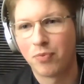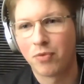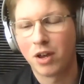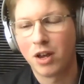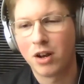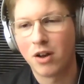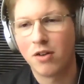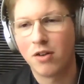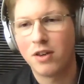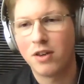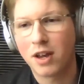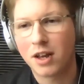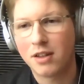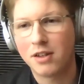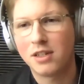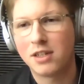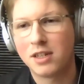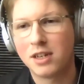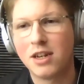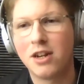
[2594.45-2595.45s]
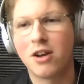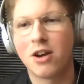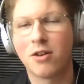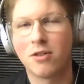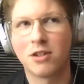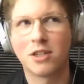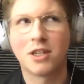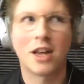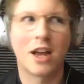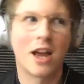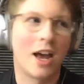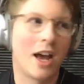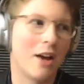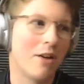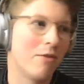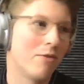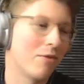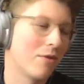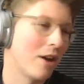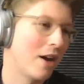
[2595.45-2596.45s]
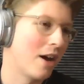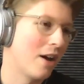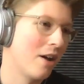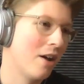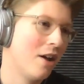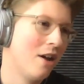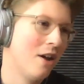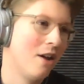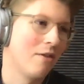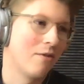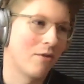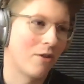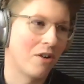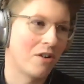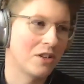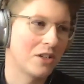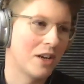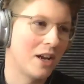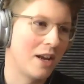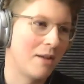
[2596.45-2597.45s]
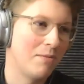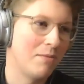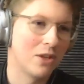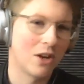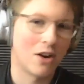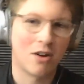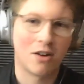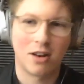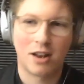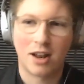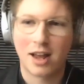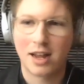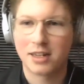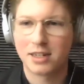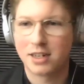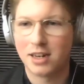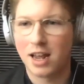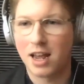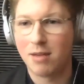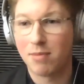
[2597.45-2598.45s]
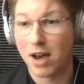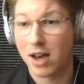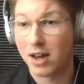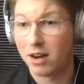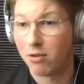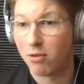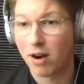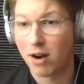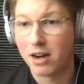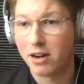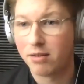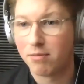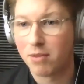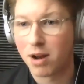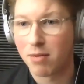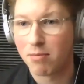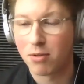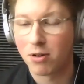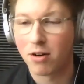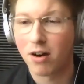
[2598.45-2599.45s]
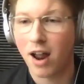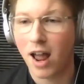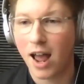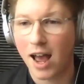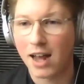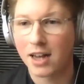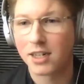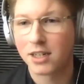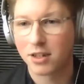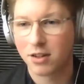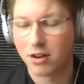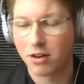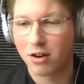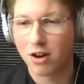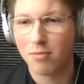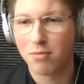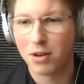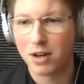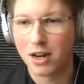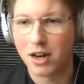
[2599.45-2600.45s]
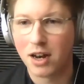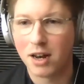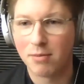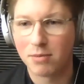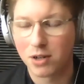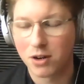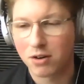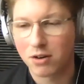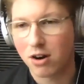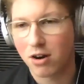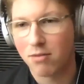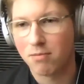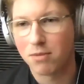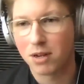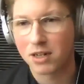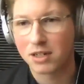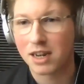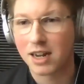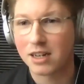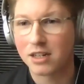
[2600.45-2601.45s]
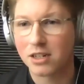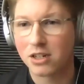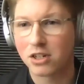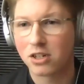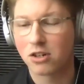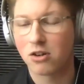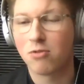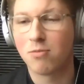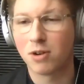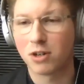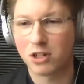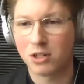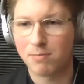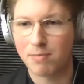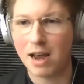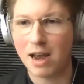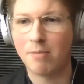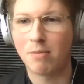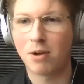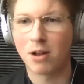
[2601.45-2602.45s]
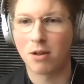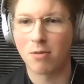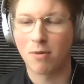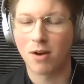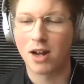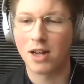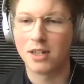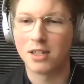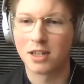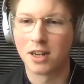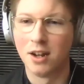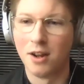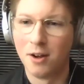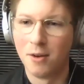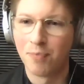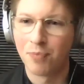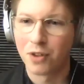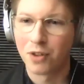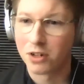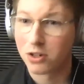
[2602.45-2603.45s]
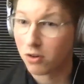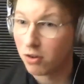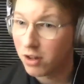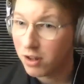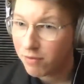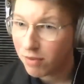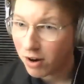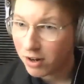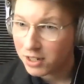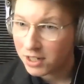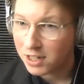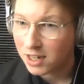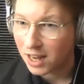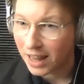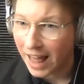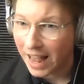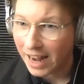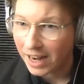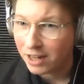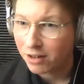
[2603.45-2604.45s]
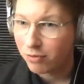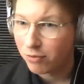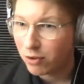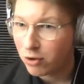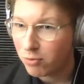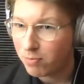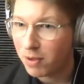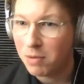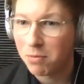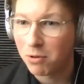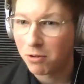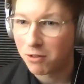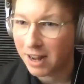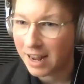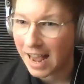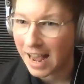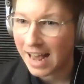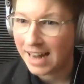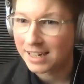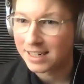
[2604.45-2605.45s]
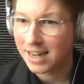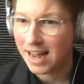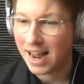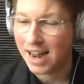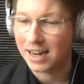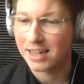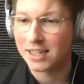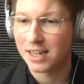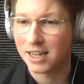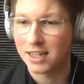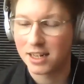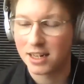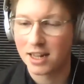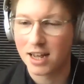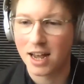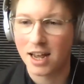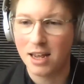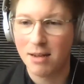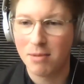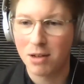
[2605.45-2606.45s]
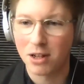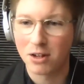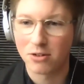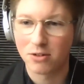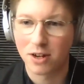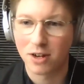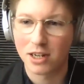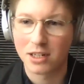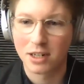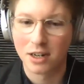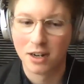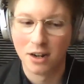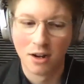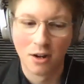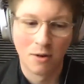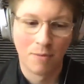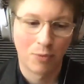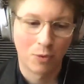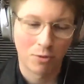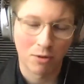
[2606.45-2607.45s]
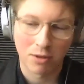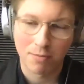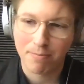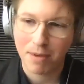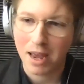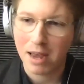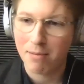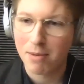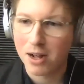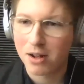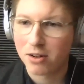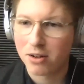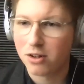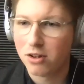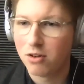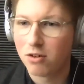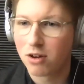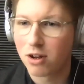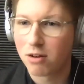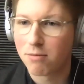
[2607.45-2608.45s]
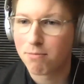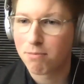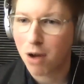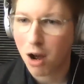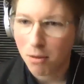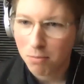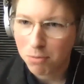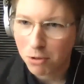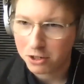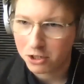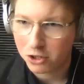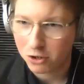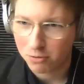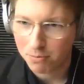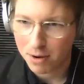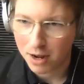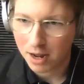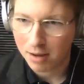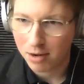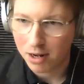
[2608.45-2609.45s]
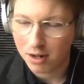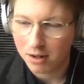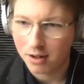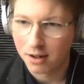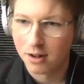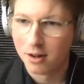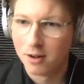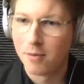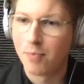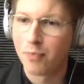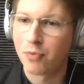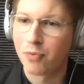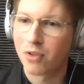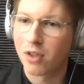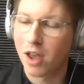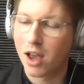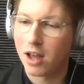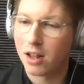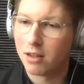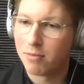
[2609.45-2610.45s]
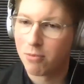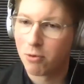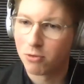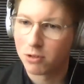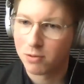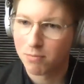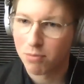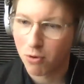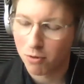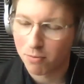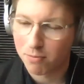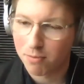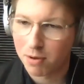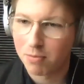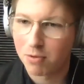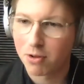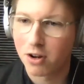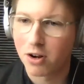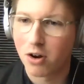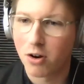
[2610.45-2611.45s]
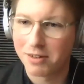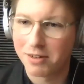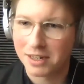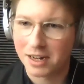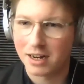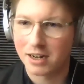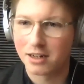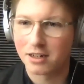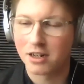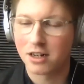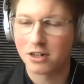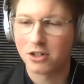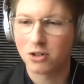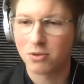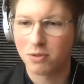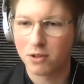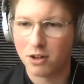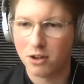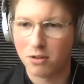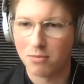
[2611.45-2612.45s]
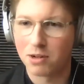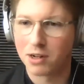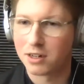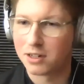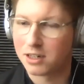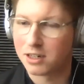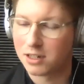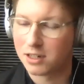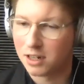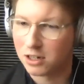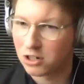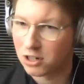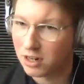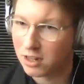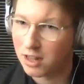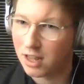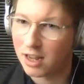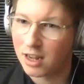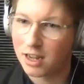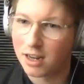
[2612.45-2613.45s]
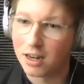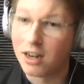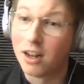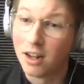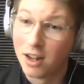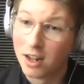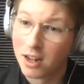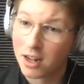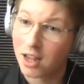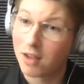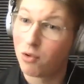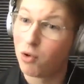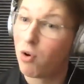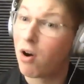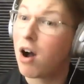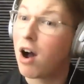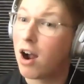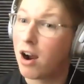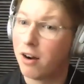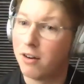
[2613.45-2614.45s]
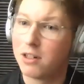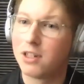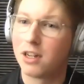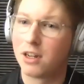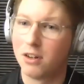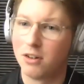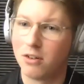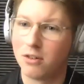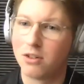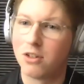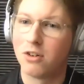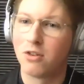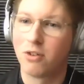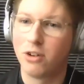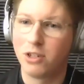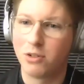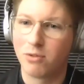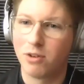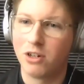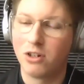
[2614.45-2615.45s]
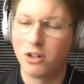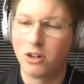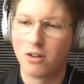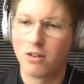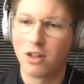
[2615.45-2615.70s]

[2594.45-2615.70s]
You get the CEOs that have first name dot last name and a random number at their company name.com because they get so much spam otherwise. So only a very select few people get access to that email address. With Baymail, you can publish your Paymail, and the most important people can always get in touch with you because essentially they can give you a higher signal to noise ratio.